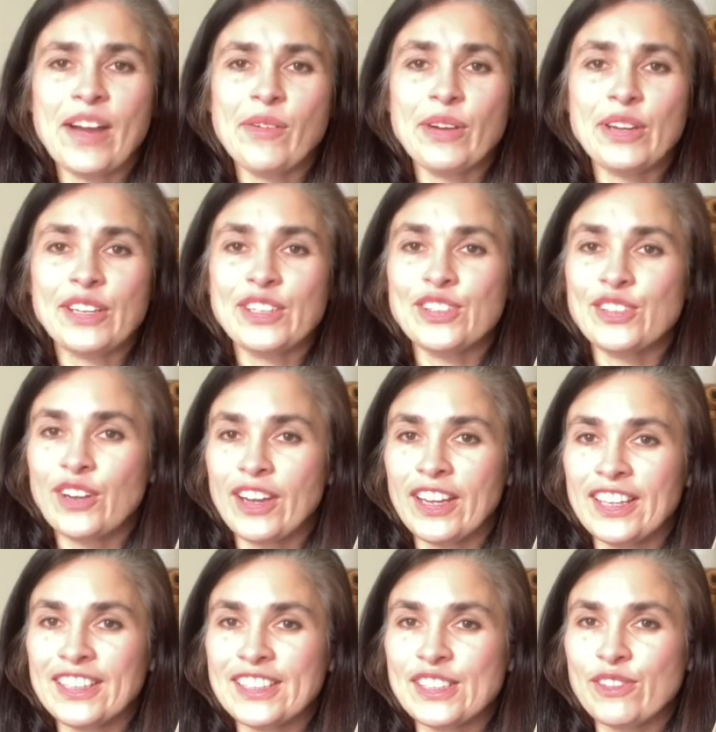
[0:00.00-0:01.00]
we're going to try
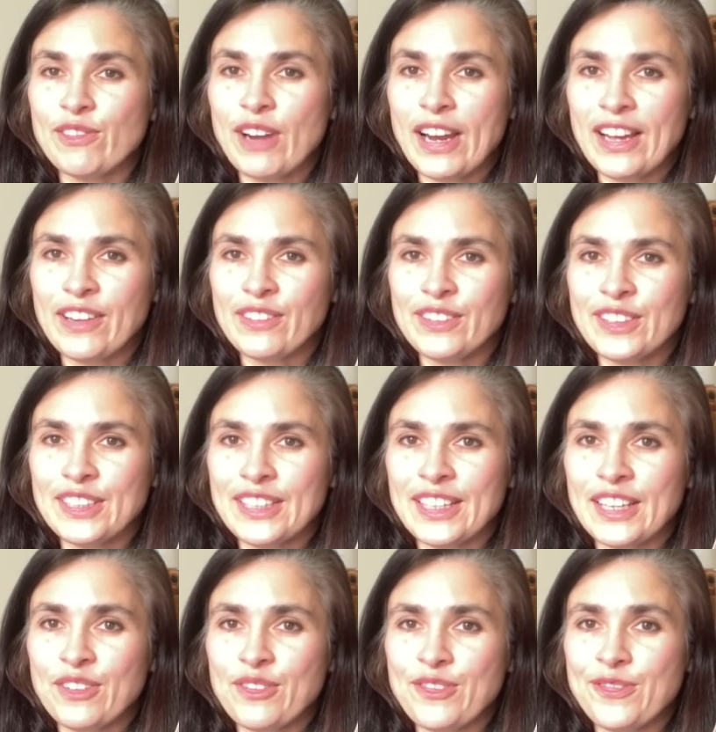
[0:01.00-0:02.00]
it as a round
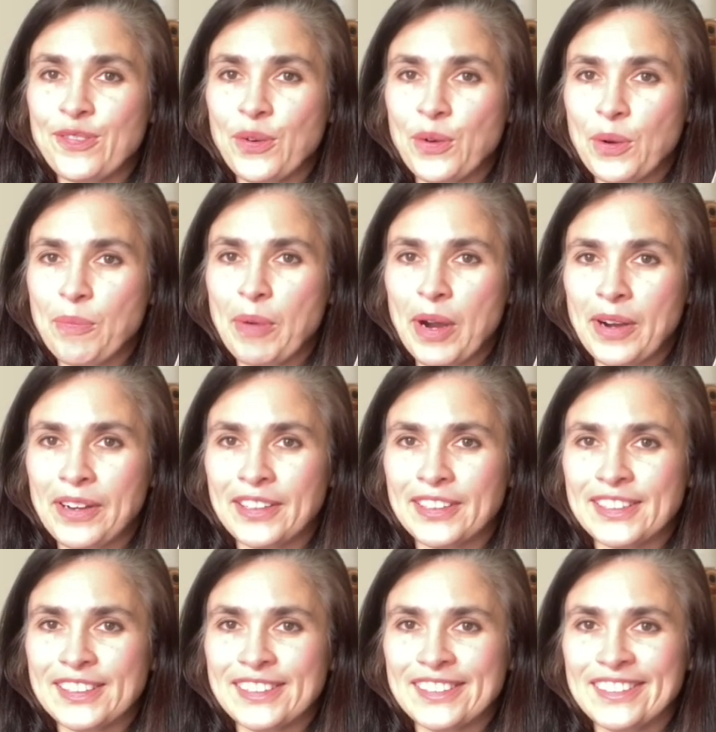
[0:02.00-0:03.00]
in 4
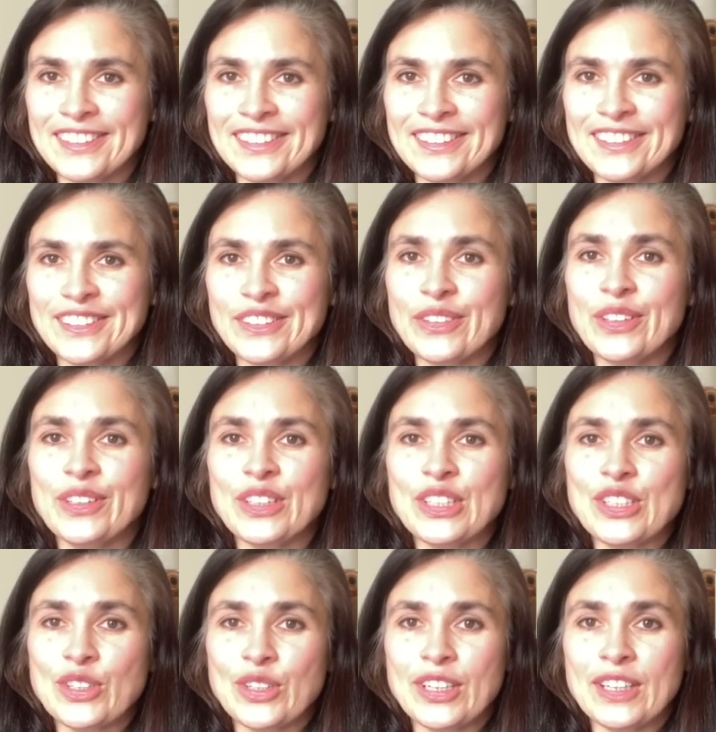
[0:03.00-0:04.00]
parts, so you can
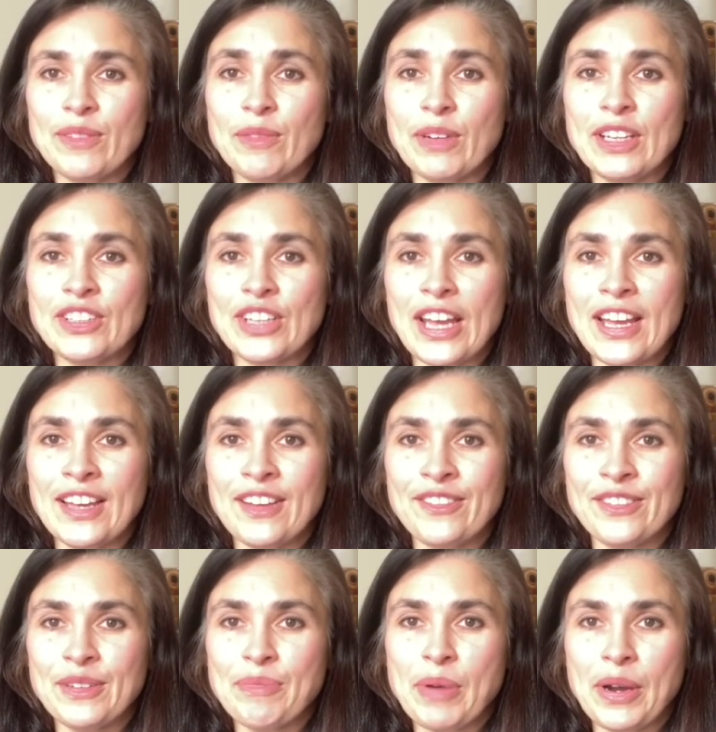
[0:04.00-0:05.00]
join in
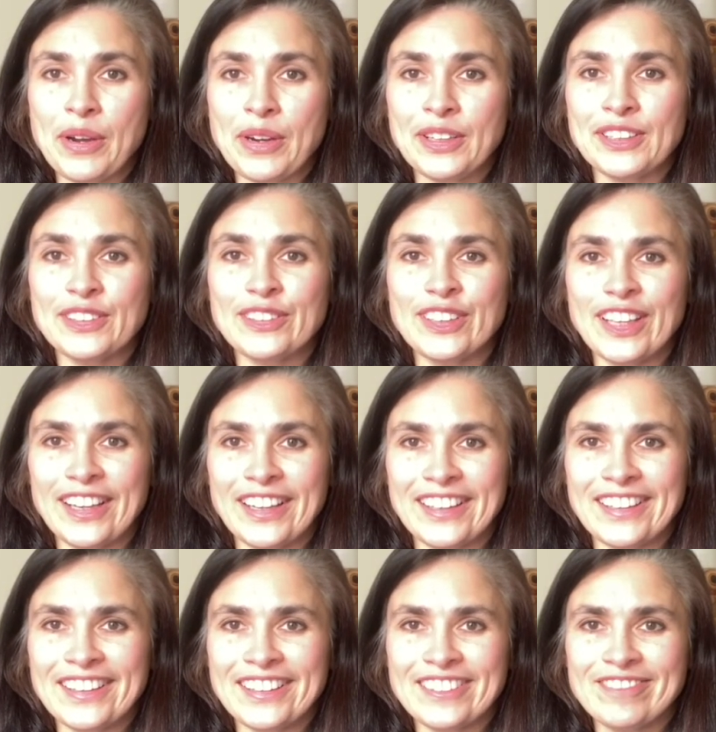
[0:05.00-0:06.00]
whichever part you
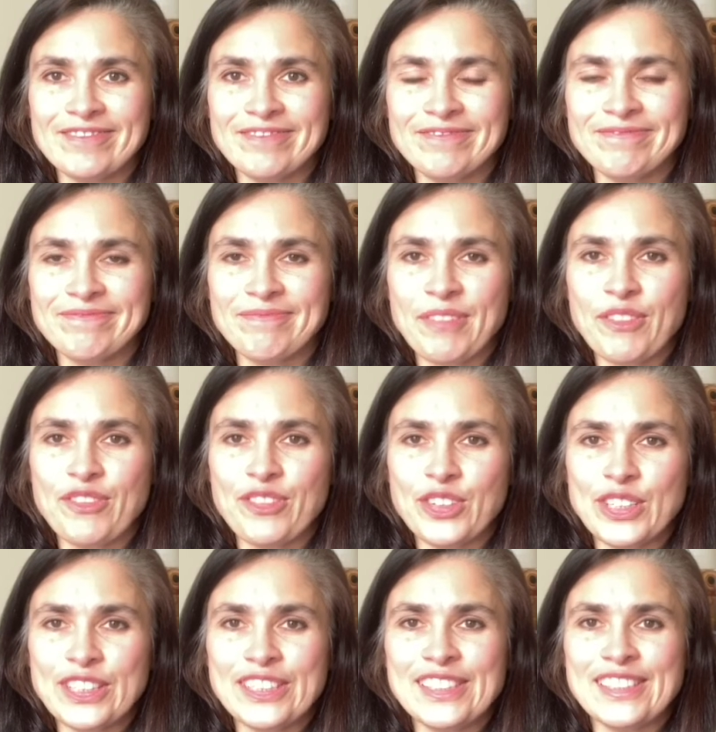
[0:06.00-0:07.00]
like.
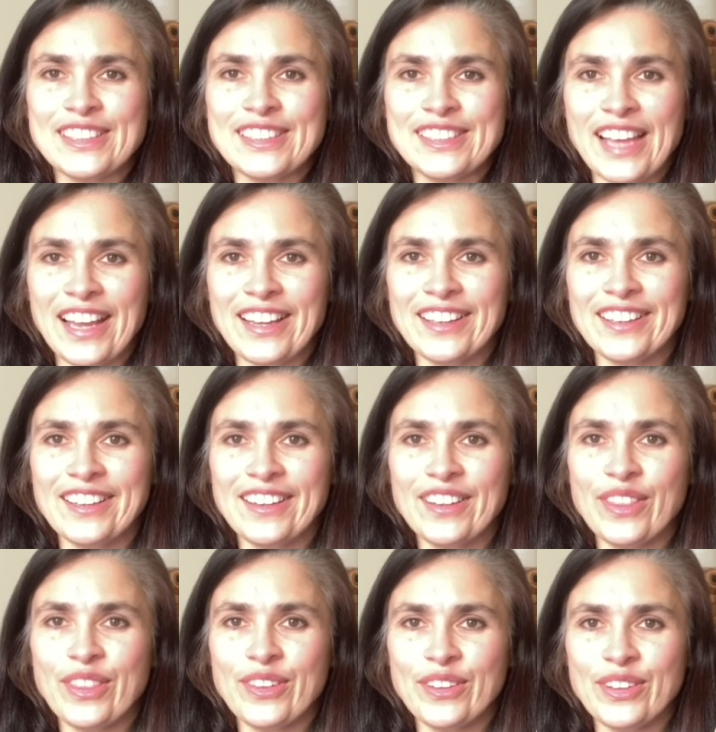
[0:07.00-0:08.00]
First, second,
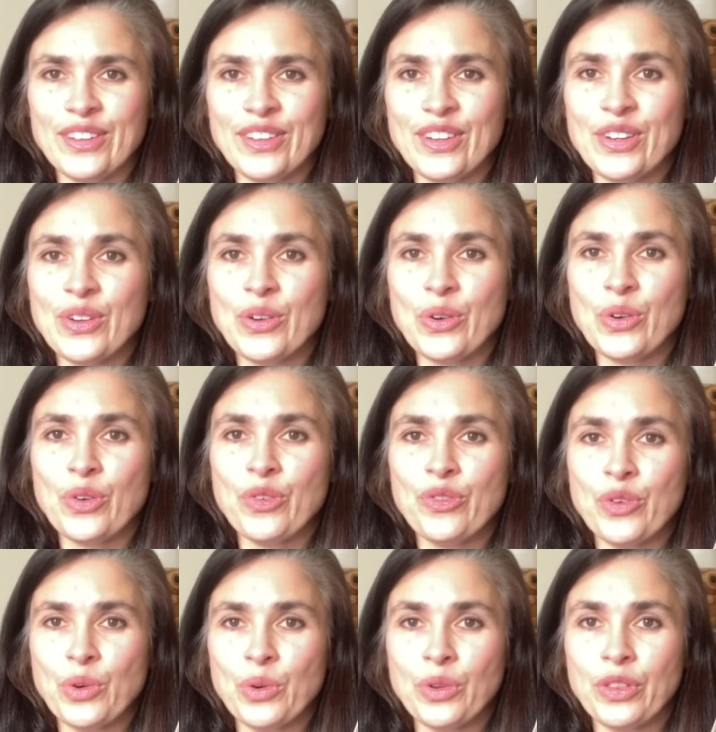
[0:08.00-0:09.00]
third or
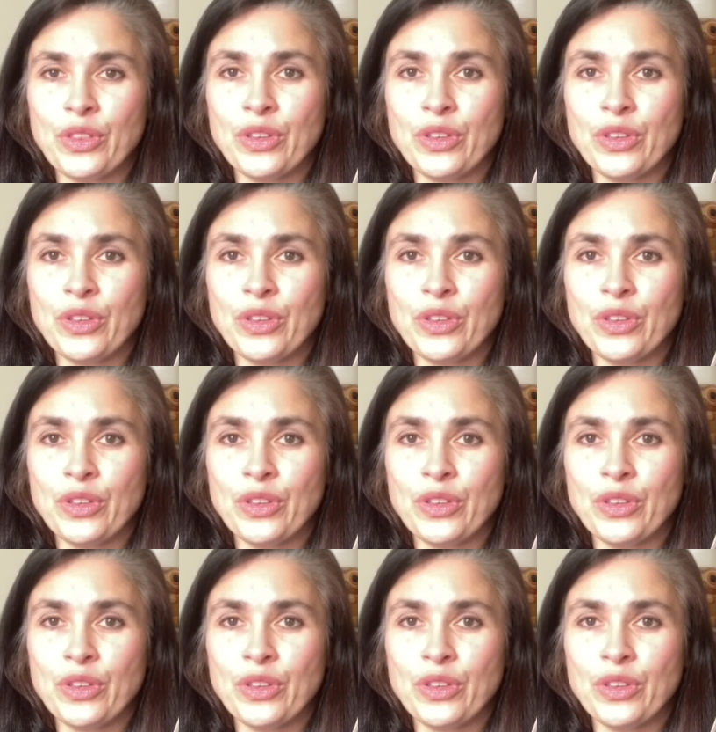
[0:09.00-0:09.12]
fourth.